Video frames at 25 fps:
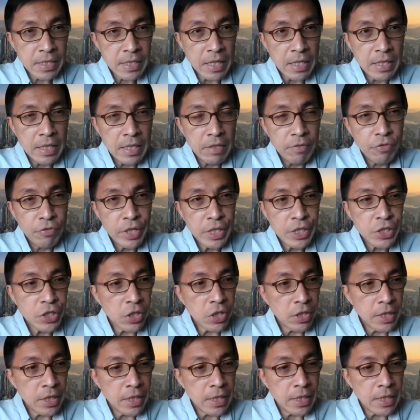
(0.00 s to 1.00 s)
can leverage
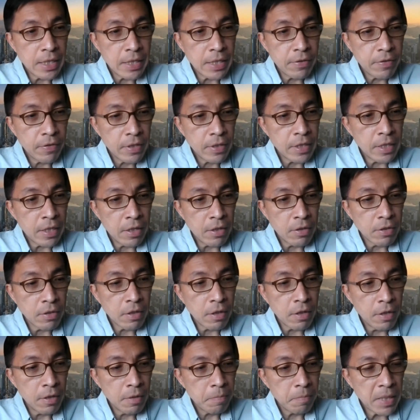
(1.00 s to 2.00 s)
on the Hong
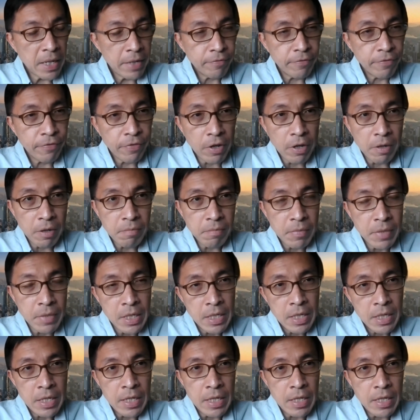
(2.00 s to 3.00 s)
Kong platform
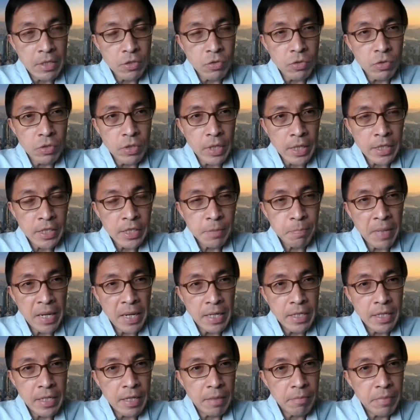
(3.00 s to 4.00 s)
to
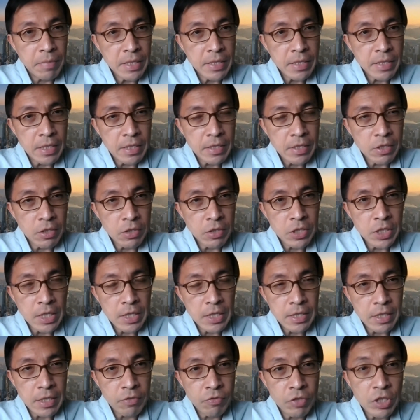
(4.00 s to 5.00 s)
expand their business, not
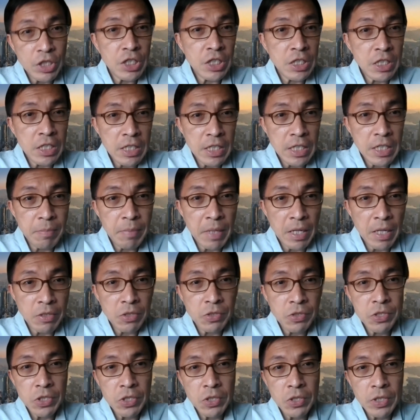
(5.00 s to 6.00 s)
just regionally, but
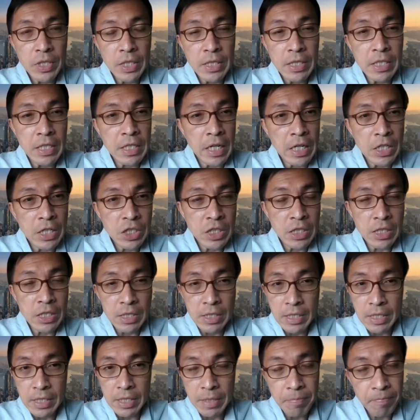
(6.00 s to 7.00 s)
also
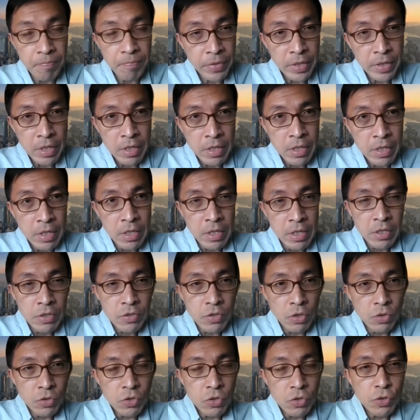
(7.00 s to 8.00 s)
internationally.
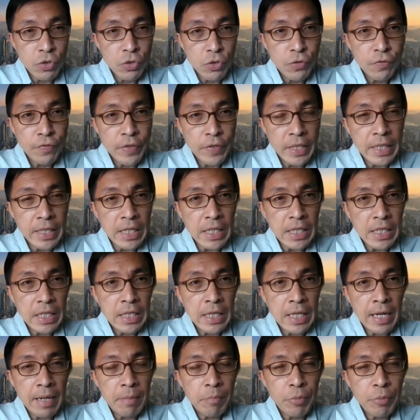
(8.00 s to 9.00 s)
So to further
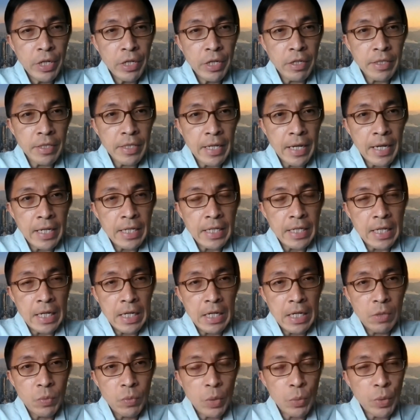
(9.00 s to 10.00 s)
elaborate on that,
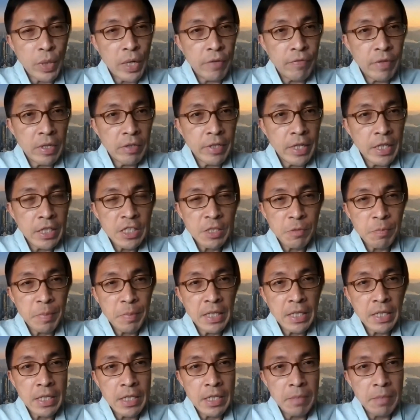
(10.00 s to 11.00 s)
we will have our next
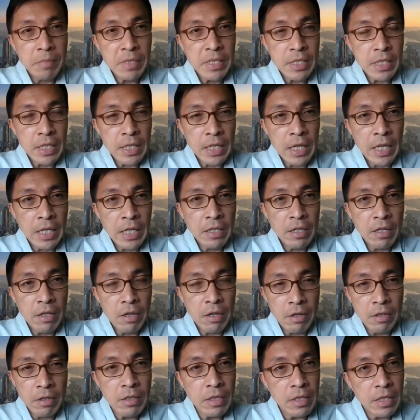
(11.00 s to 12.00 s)
speaker, Mr. King
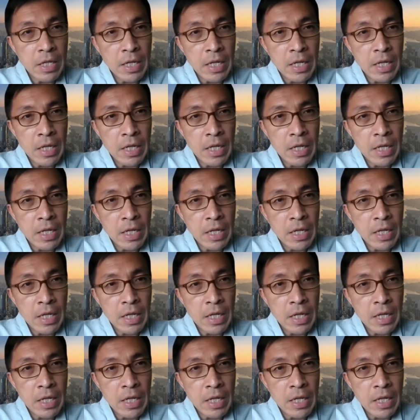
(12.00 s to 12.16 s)
Leong.